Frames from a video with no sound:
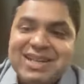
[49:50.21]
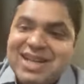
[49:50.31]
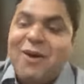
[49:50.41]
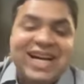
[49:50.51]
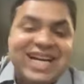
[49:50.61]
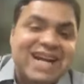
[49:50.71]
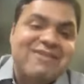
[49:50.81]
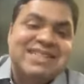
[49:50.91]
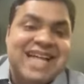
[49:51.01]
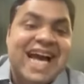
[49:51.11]
the contract
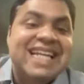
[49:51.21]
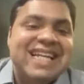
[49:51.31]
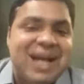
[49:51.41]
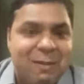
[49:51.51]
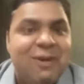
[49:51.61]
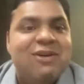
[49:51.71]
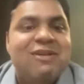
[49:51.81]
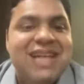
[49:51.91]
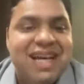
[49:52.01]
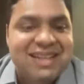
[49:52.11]
will sign and come out
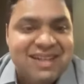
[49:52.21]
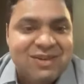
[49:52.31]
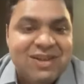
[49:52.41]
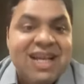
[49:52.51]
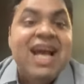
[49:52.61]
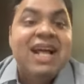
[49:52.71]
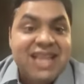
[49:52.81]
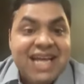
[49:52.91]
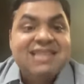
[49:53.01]
of the other thing." That